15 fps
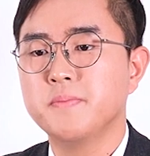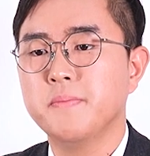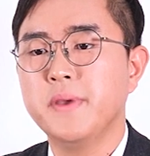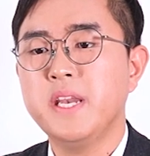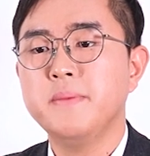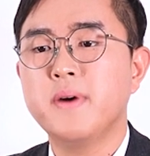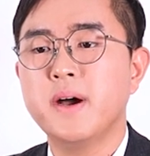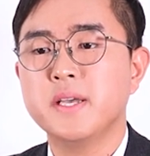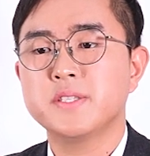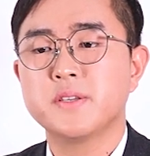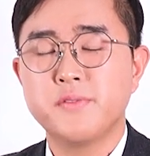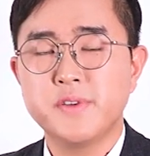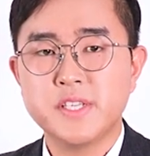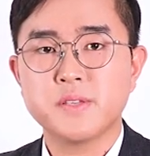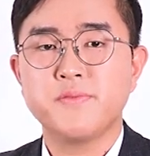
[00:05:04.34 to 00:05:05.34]
minimize the
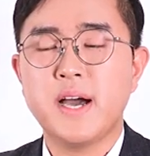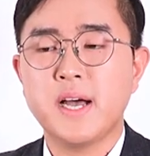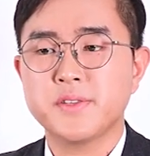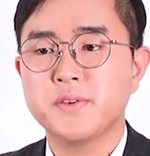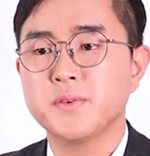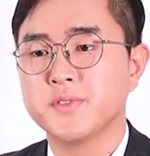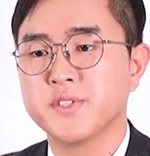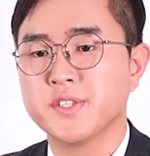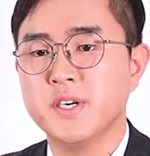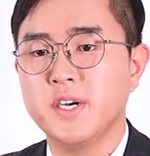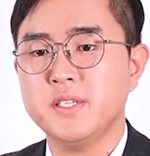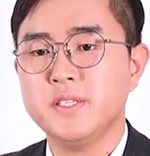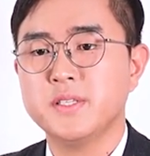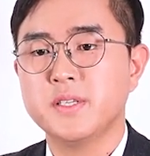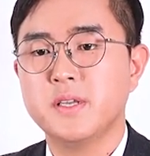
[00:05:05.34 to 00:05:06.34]
risk factor on
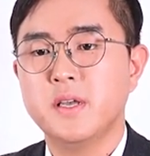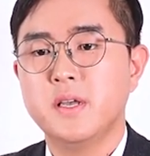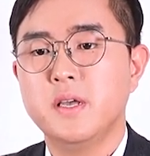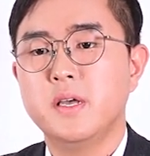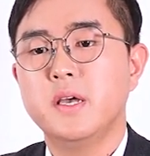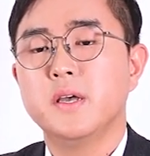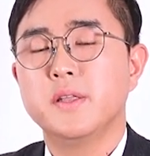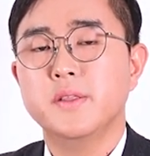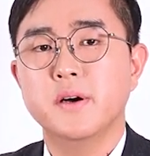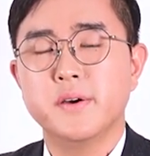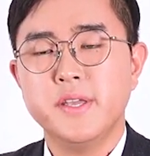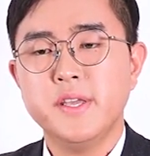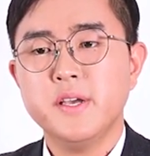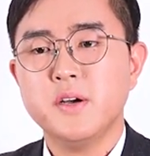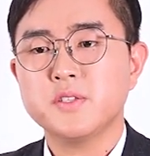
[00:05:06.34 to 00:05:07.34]
site, the
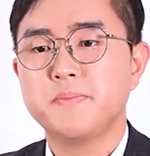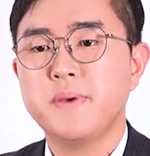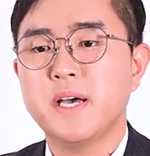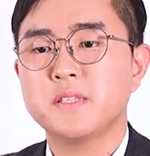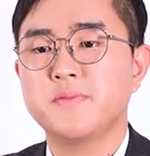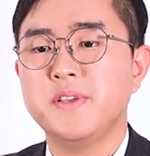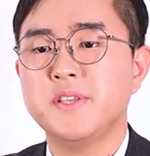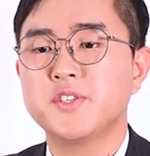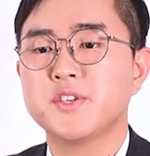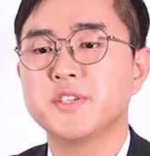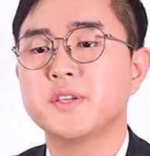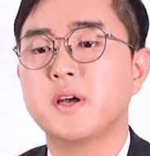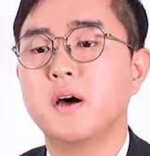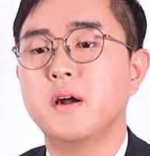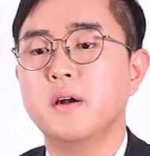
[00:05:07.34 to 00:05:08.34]
Eos best
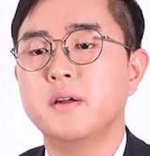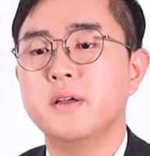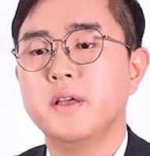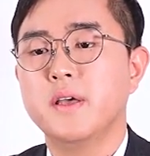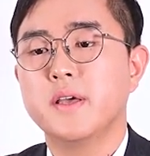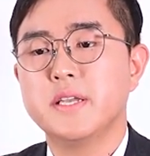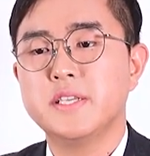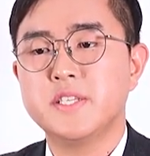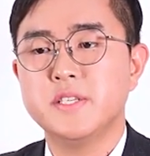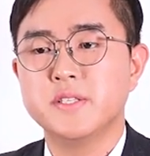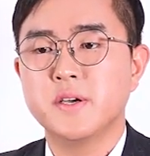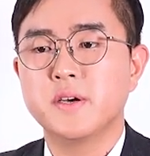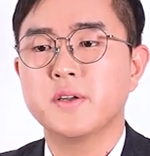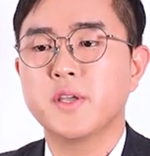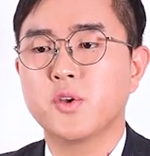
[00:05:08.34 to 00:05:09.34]
features are its
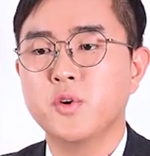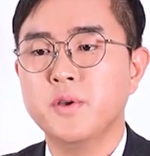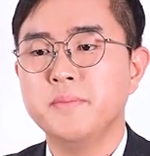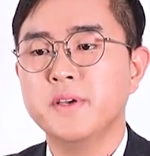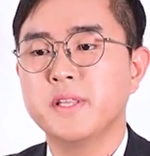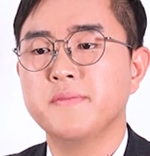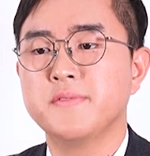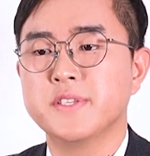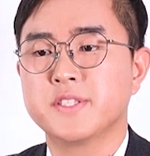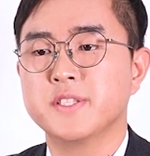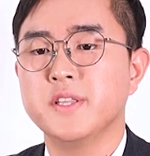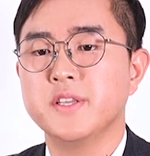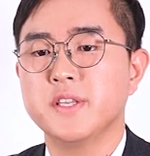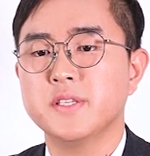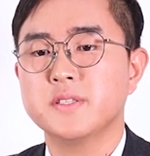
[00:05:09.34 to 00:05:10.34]
internal equipment and
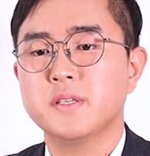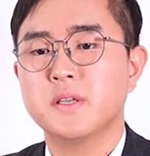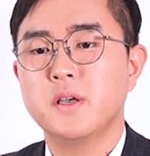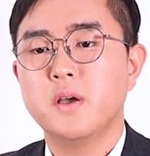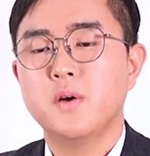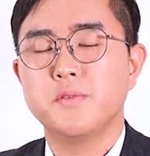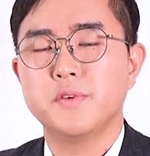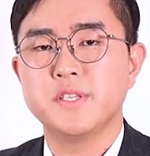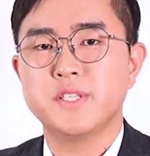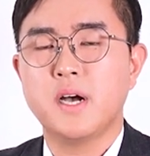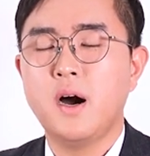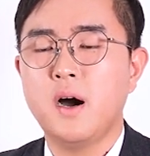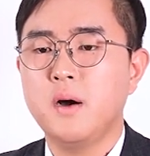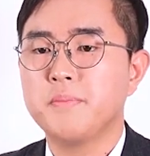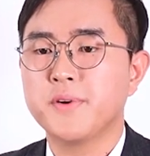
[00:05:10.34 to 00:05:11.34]
facilities, which
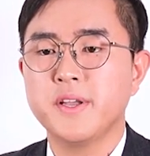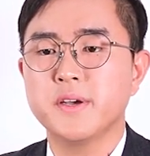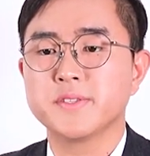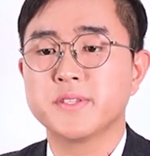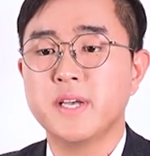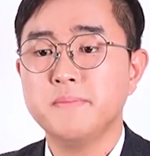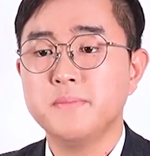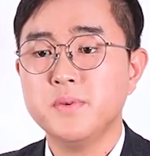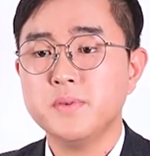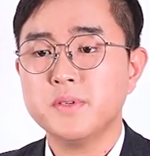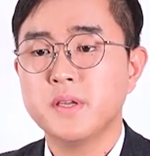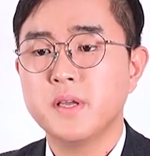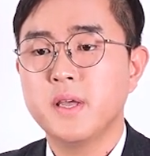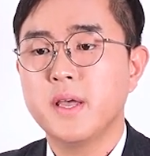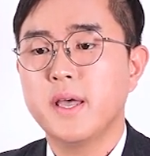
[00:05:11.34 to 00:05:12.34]
are pre-assembled,
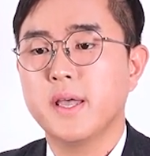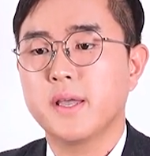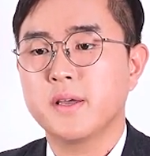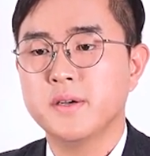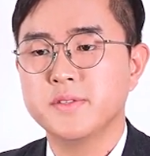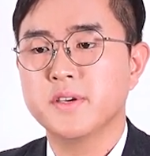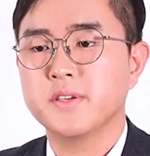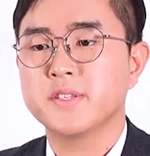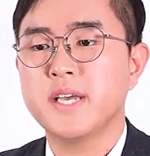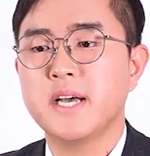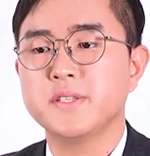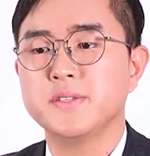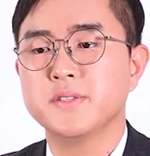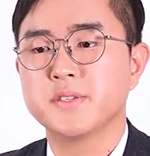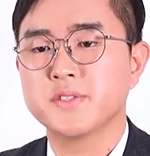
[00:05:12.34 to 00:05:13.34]
conduct
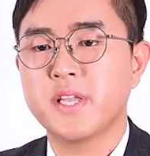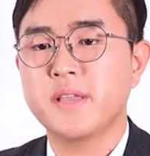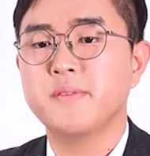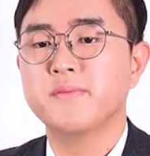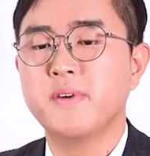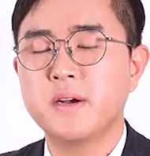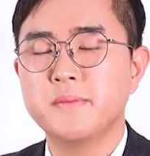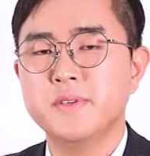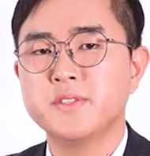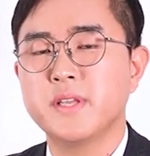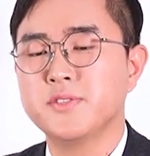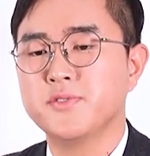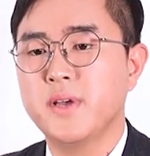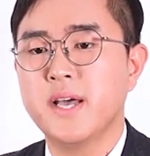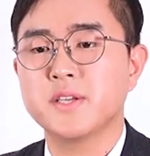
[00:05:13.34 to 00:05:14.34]
tests in the same environment
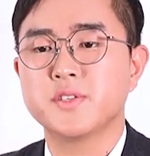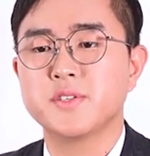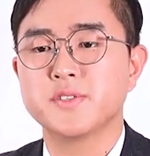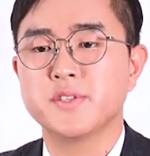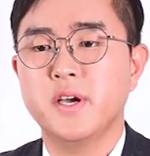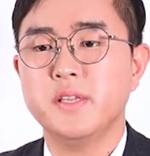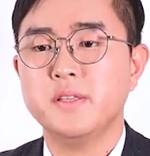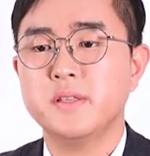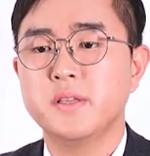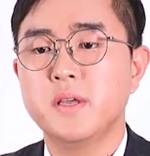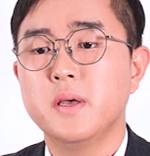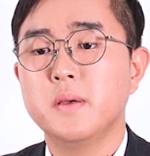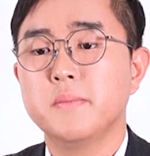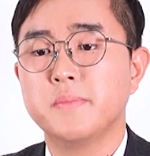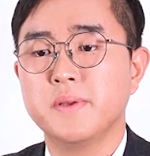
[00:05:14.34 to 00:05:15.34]
as your actual site
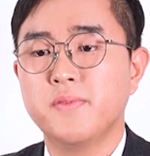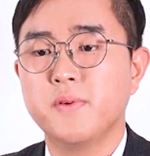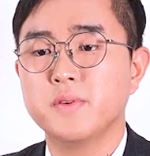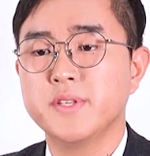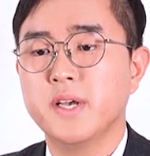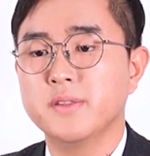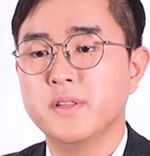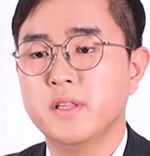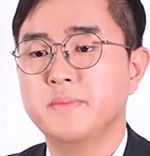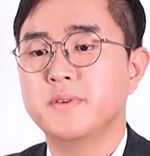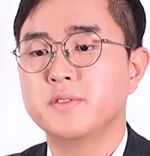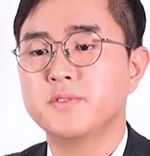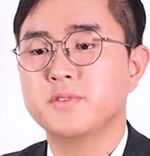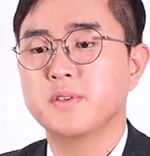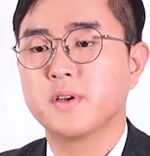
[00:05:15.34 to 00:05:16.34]
before they are
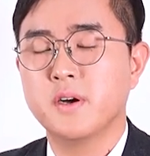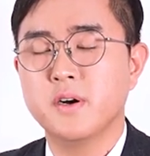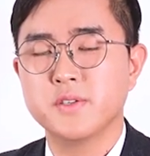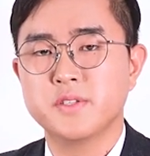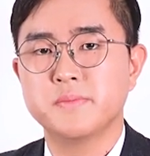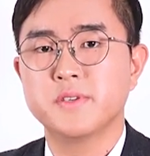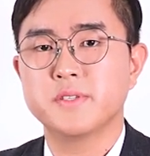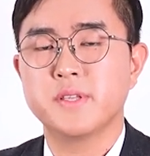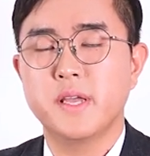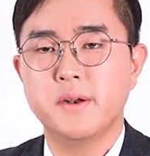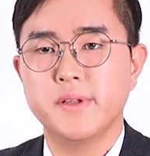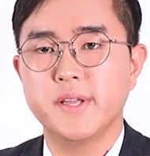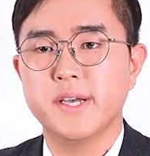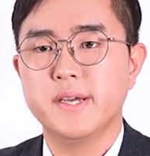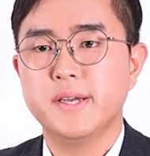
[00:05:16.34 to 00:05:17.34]
delivered to the customer's
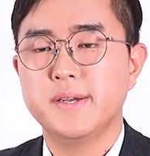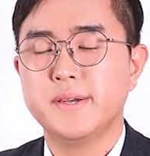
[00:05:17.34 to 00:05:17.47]
area.